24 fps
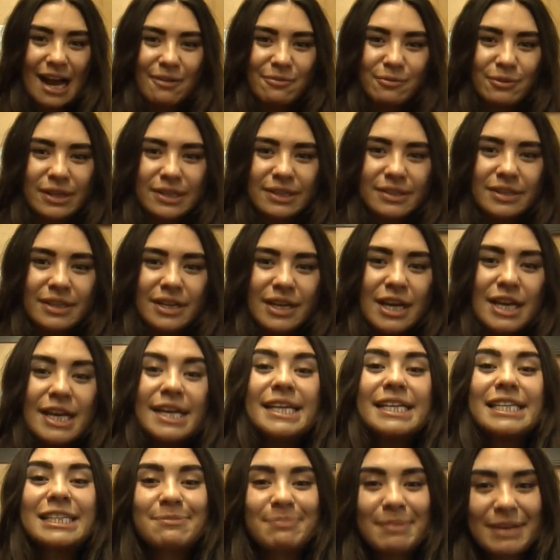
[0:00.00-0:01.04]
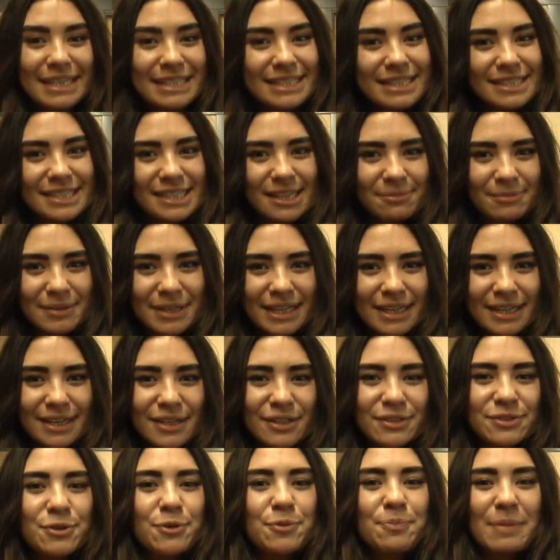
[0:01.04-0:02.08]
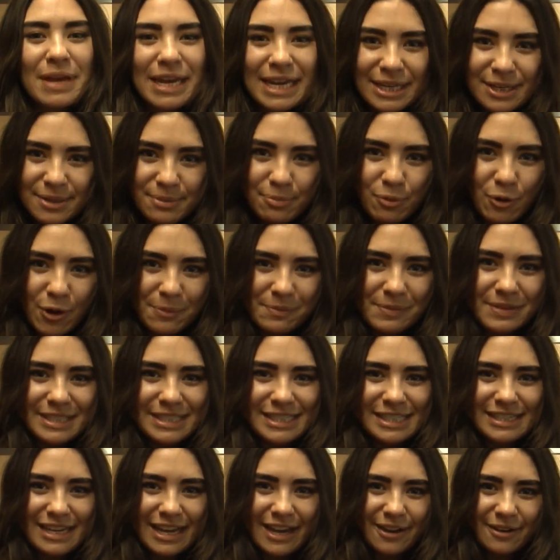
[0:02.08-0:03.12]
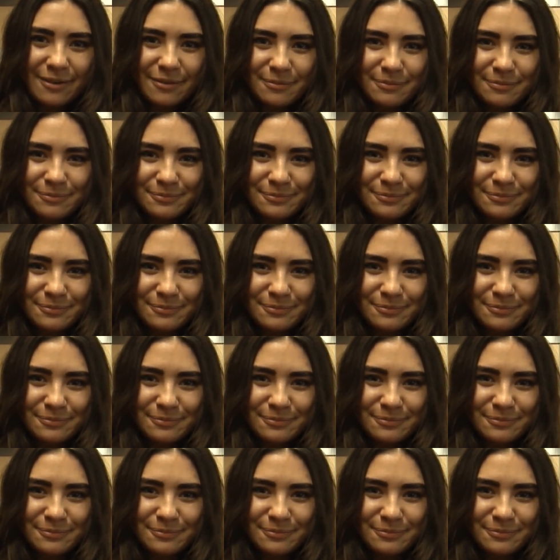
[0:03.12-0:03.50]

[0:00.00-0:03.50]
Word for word: to have one. Space is limited, so make an appointment today